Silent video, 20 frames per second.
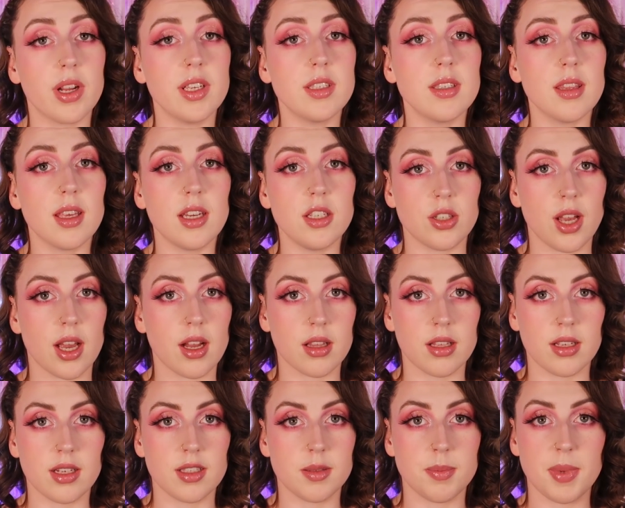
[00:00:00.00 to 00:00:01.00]
Recently,
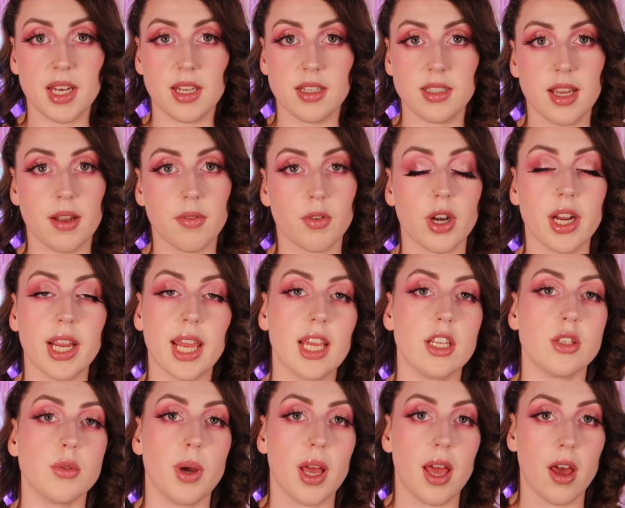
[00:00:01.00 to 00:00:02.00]
Jacqueline has been endeavoring
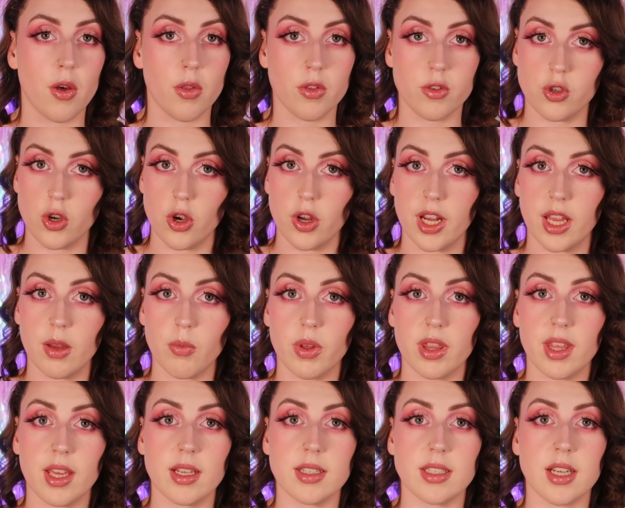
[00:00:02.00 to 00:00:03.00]
into a health journey
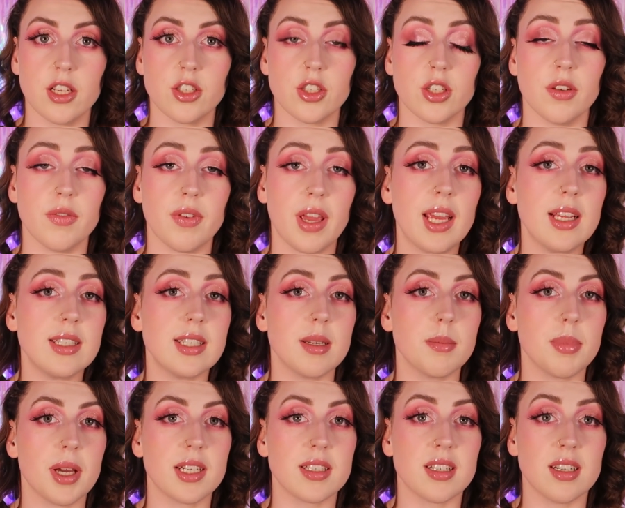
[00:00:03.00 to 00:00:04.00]
with the intention of
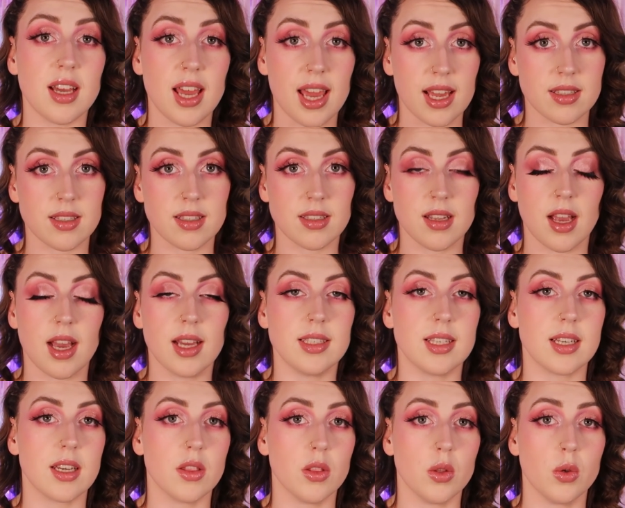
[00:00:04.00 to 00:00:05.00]
eating better,
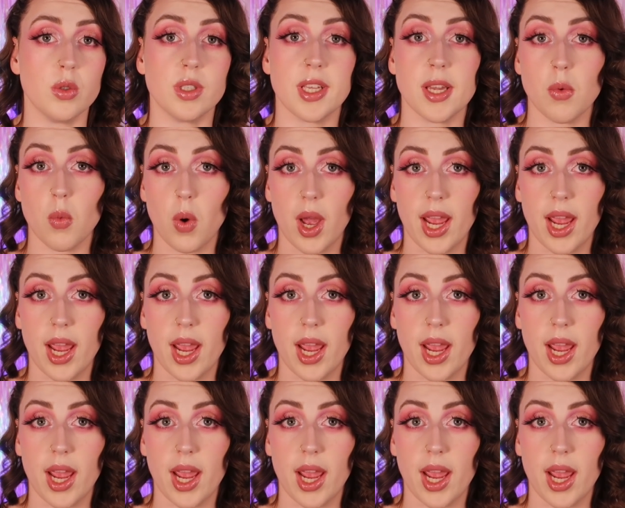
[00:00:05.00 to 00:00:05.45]
exercising, and losing